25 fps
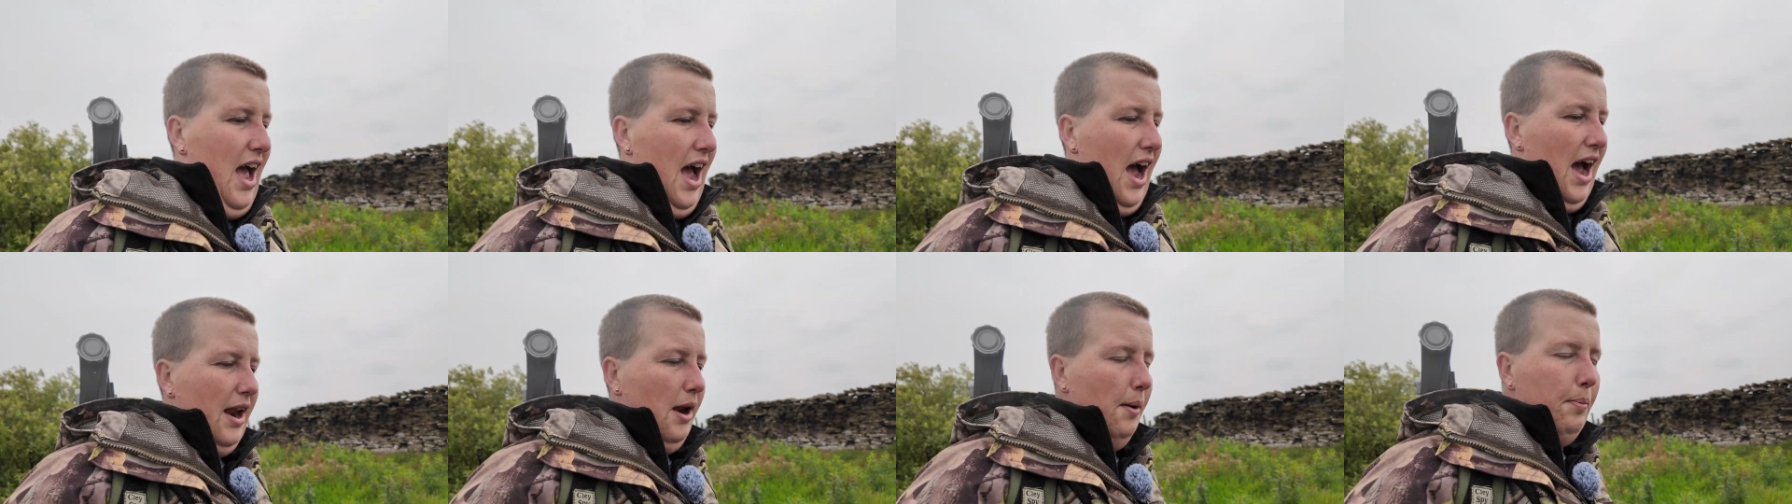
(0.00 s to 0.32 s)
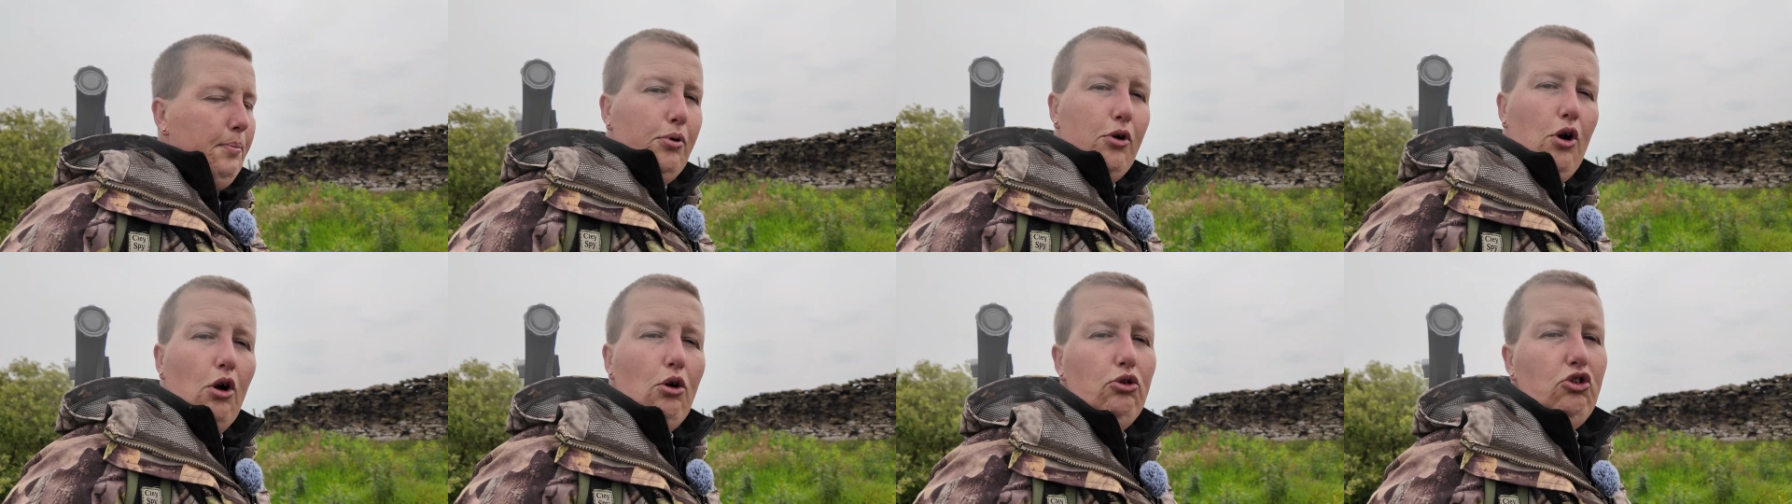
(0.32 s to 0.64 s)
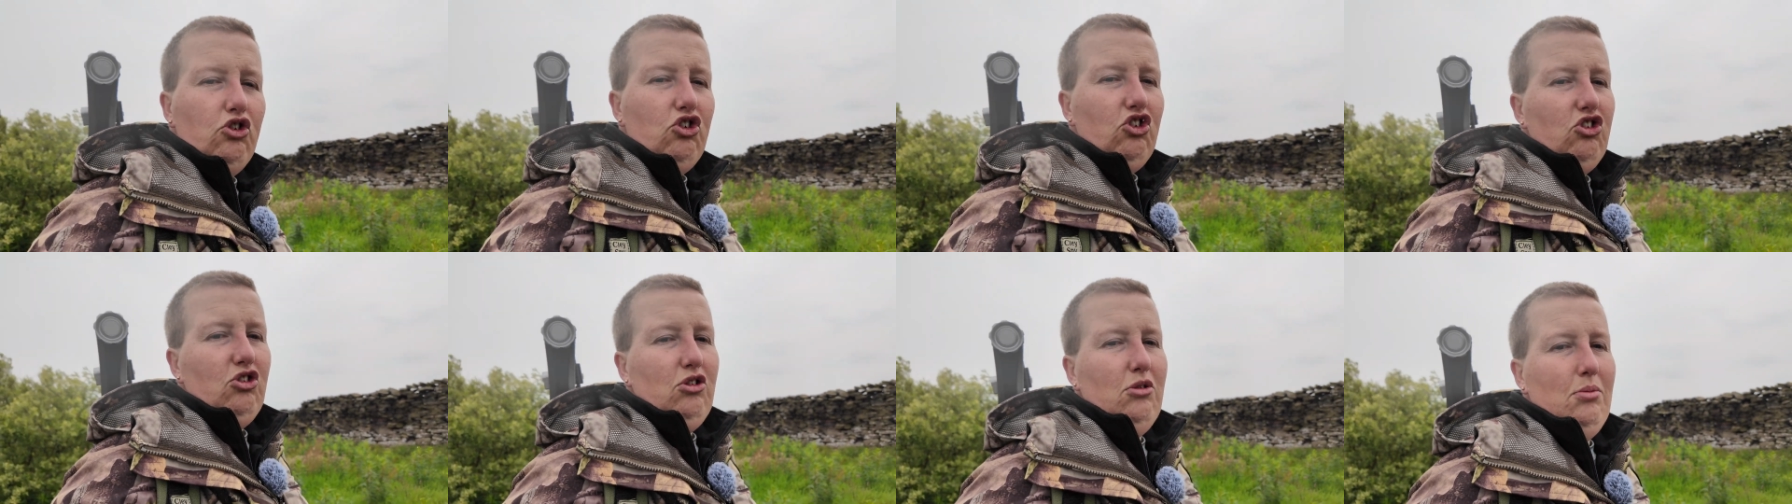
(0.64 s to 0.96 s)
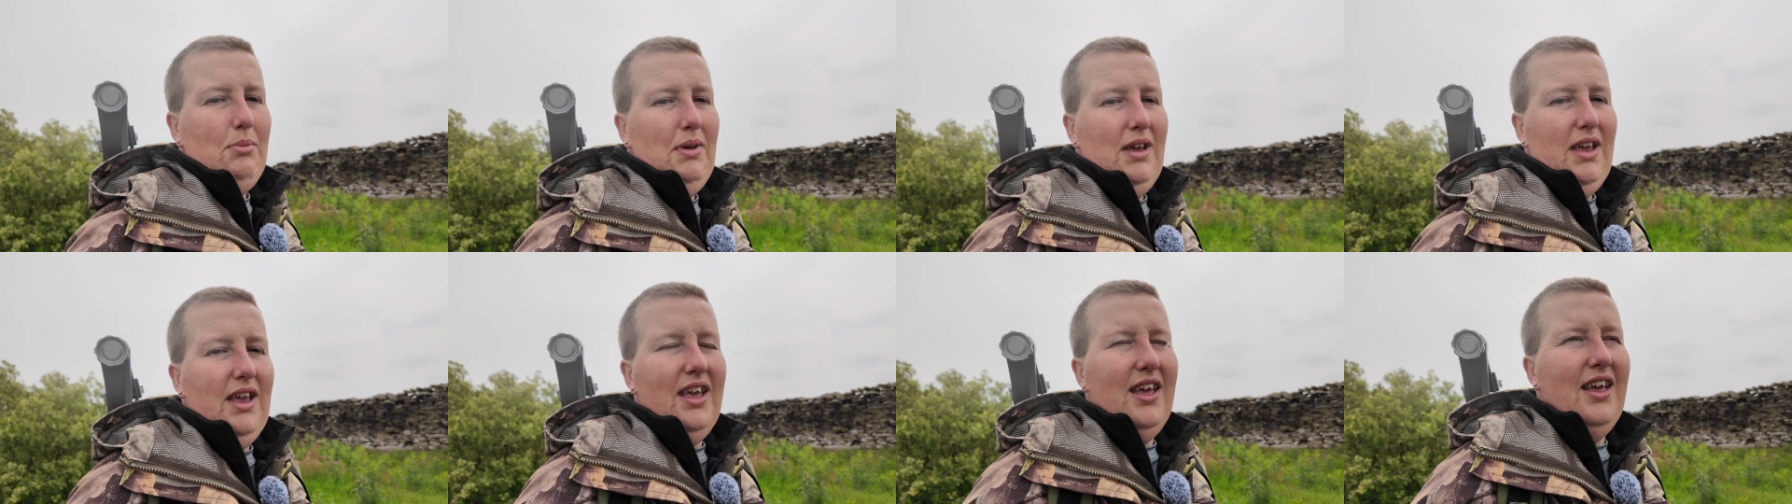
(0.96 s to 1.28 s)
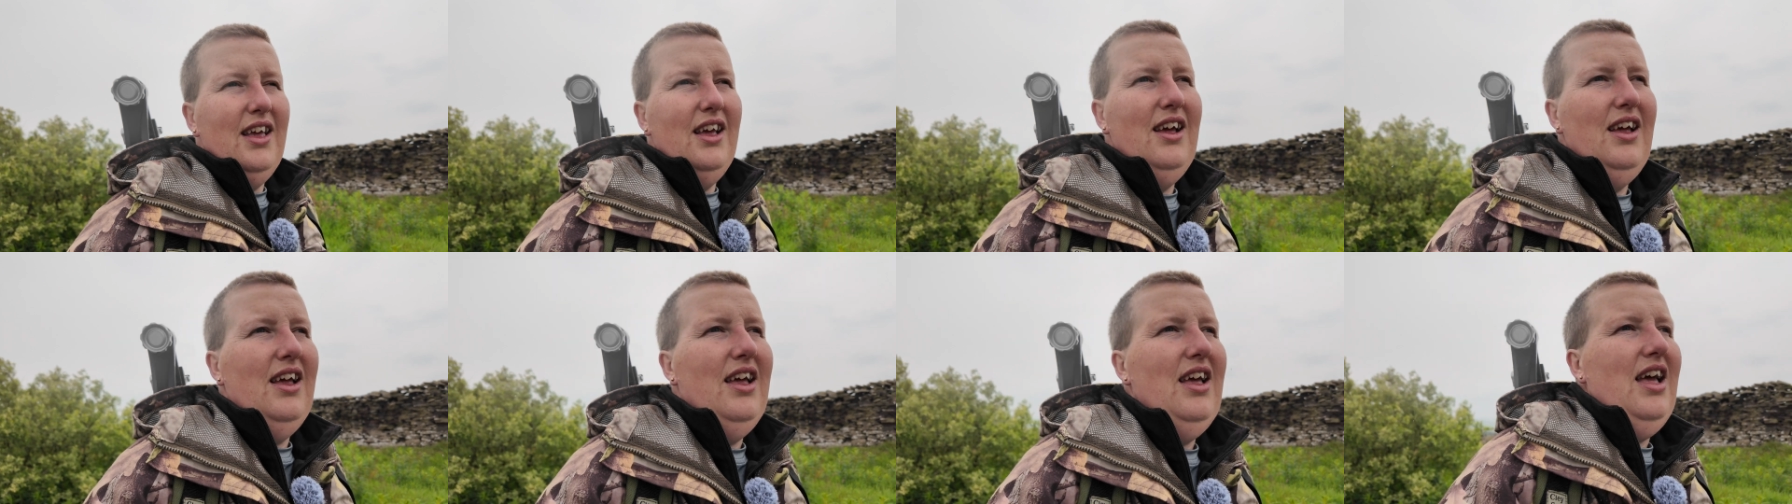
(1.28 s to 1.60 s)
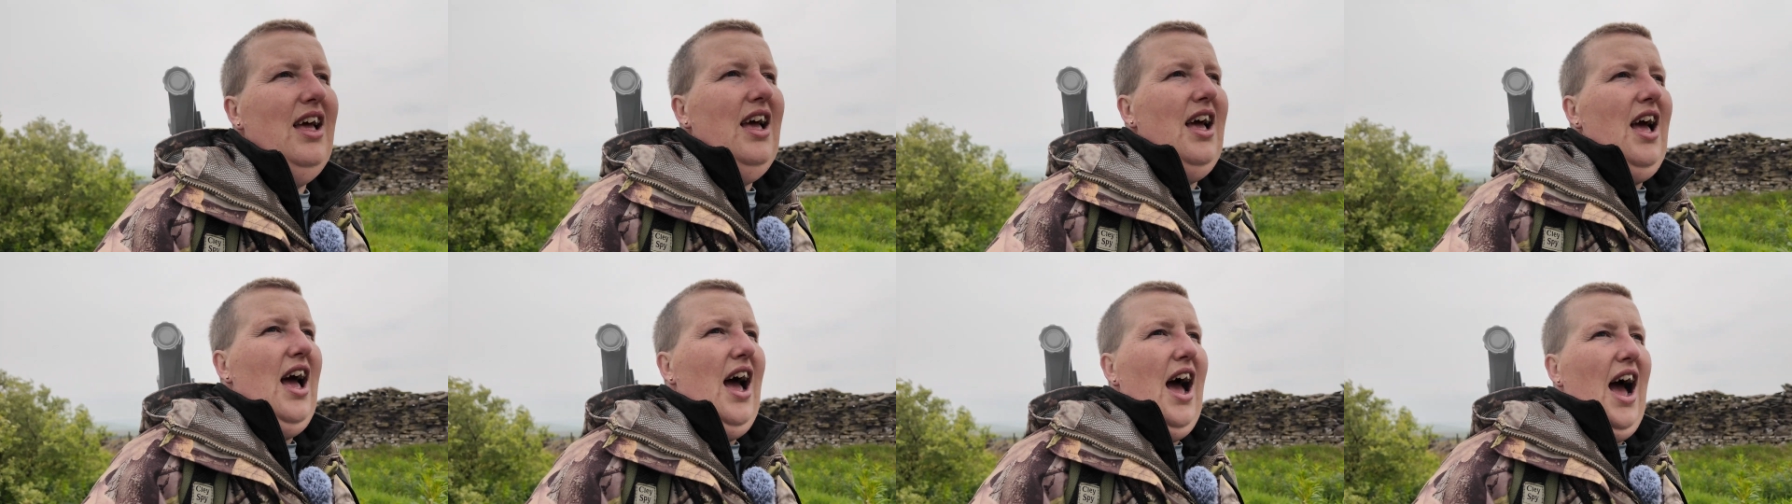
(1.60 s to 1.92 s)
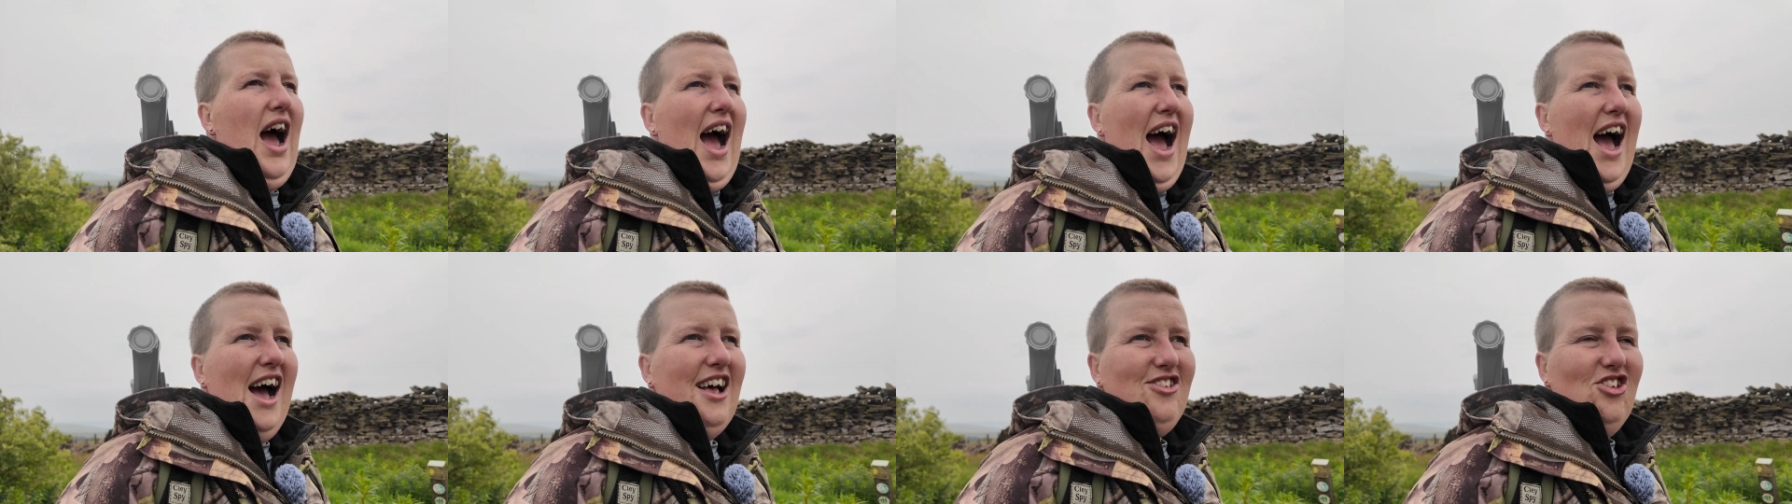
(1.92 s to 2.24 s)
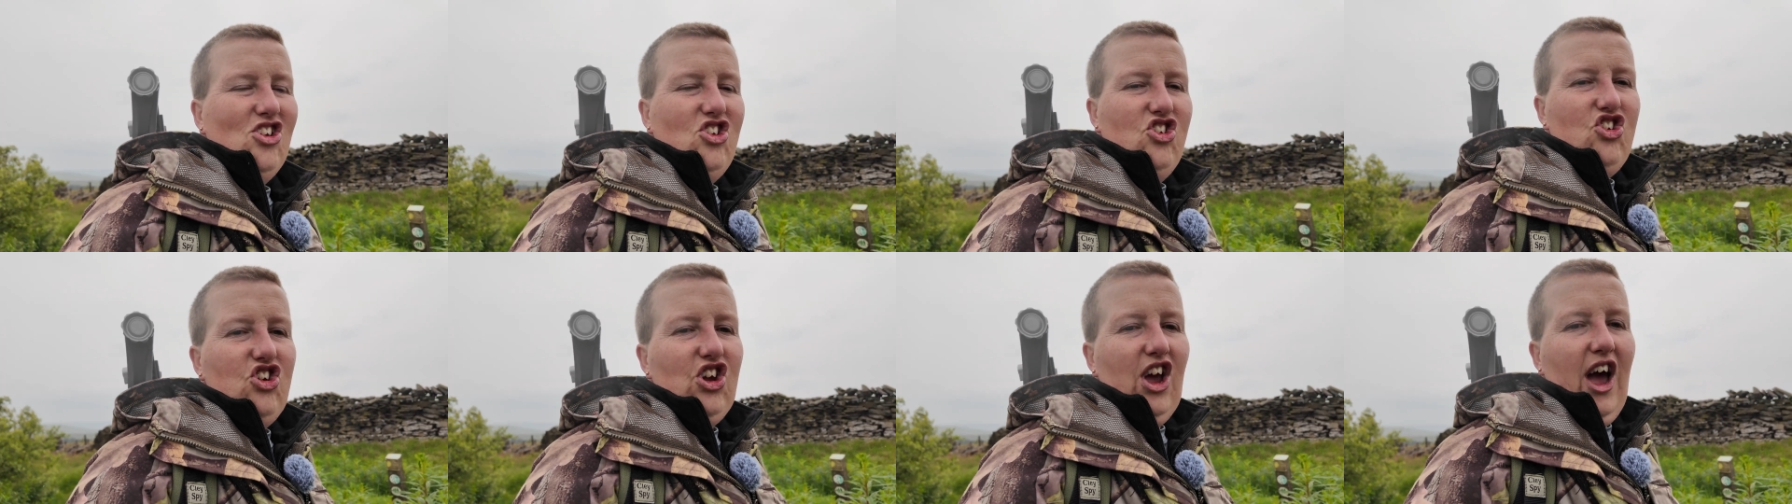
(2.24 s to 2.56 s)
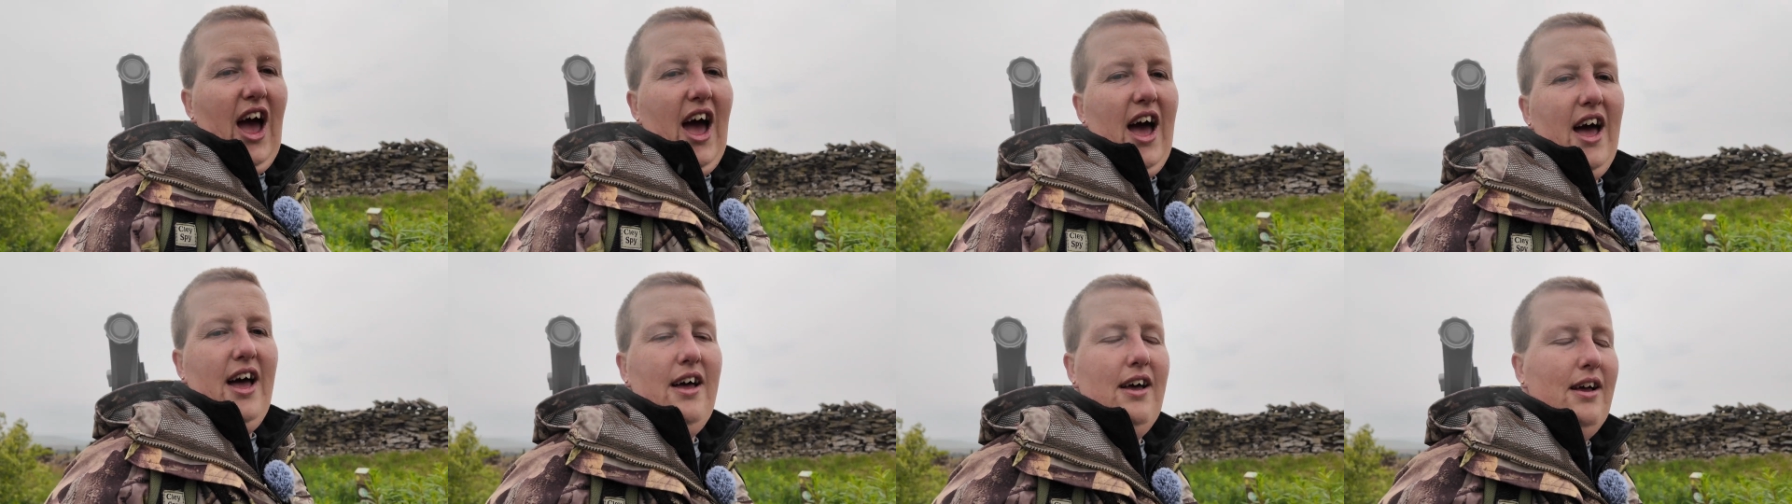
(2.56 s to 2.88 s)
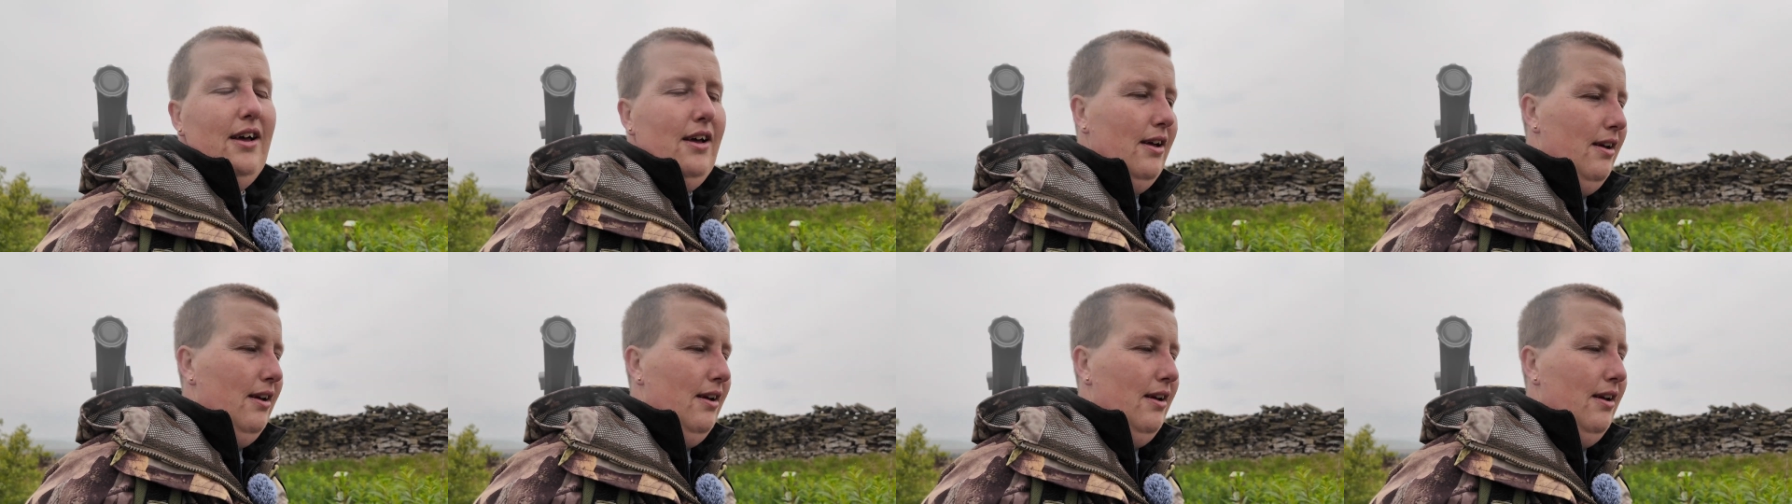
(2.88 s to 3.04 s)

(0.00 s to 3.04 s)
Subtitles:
and approaches me, has a chat,